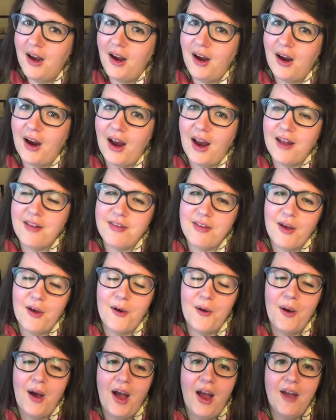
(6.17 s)
Alright, so
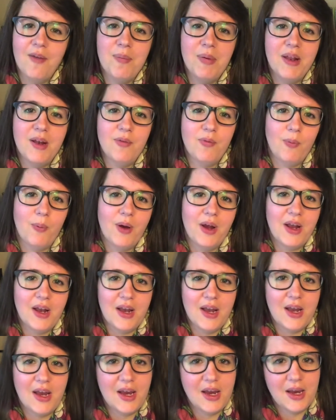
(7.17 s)
I have been
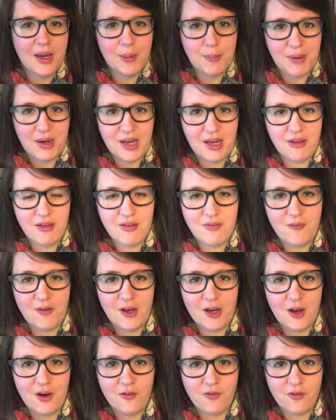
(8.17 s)
avoiding making this
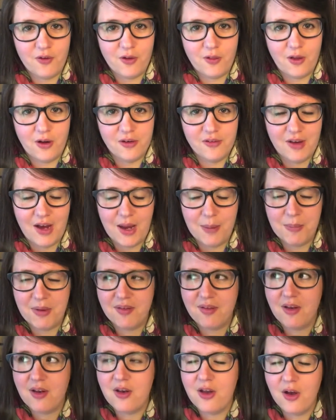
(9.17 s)
video for a long time
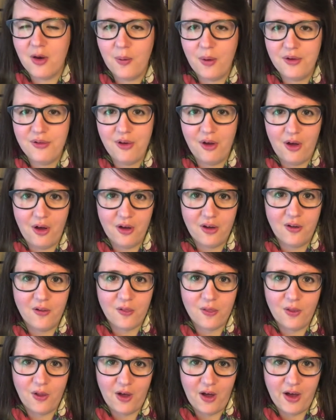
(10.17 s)
because I know I talk a
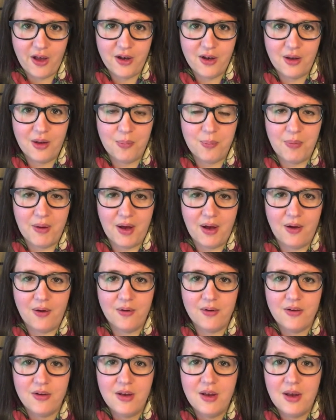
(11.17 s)
lot
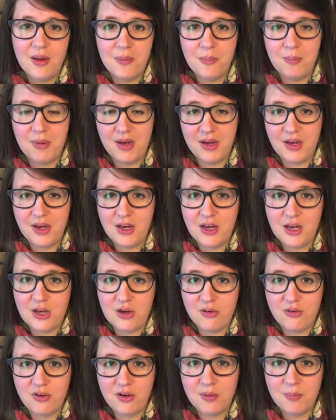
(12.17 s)
about making
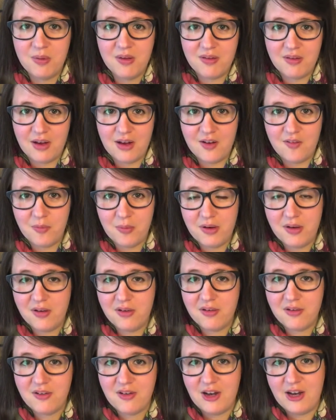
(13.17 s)
YouTube the site of my
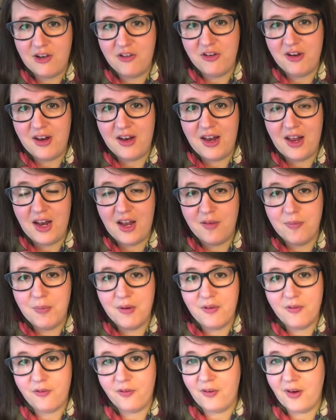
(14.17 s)
dissertation, and I've been
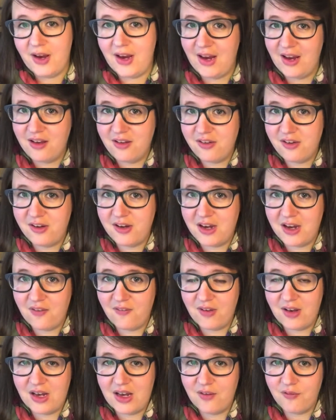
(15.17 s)
afraid to
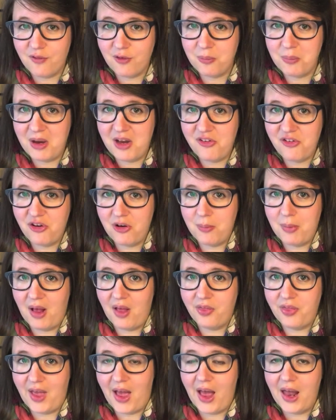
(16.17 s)
give any information
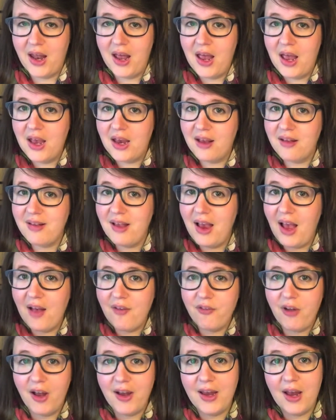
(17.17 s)
about that because I
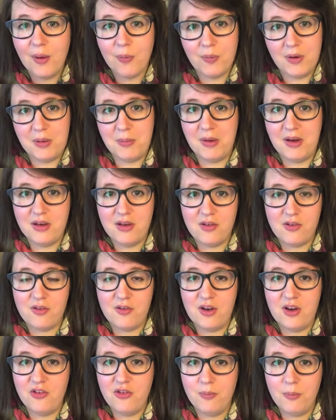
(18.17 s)
have not yet written my
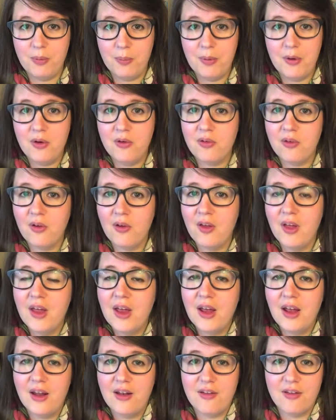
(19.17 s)
dissertation proposal
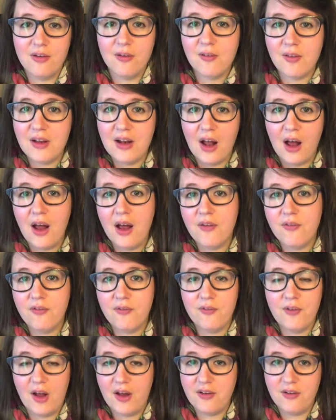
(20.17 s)
and certainly have
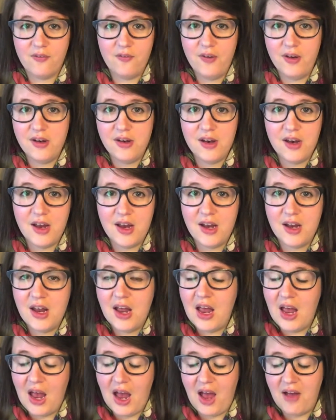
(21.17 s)
not defended it,
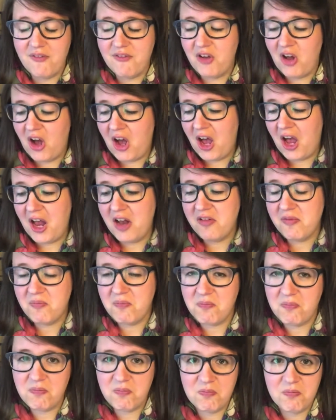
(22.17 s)
have not,
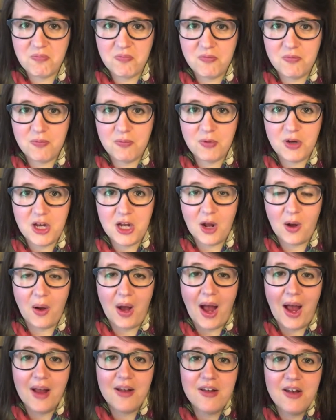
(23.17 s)

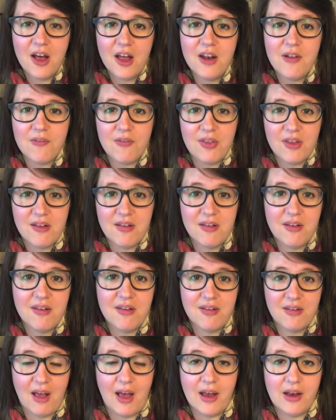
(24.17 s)
none of this
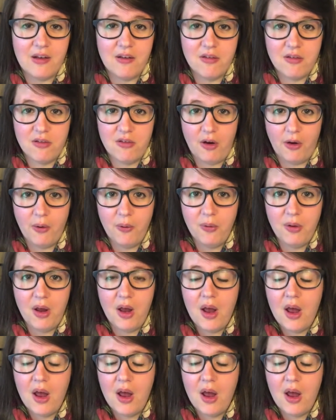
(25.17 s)
is set in stone.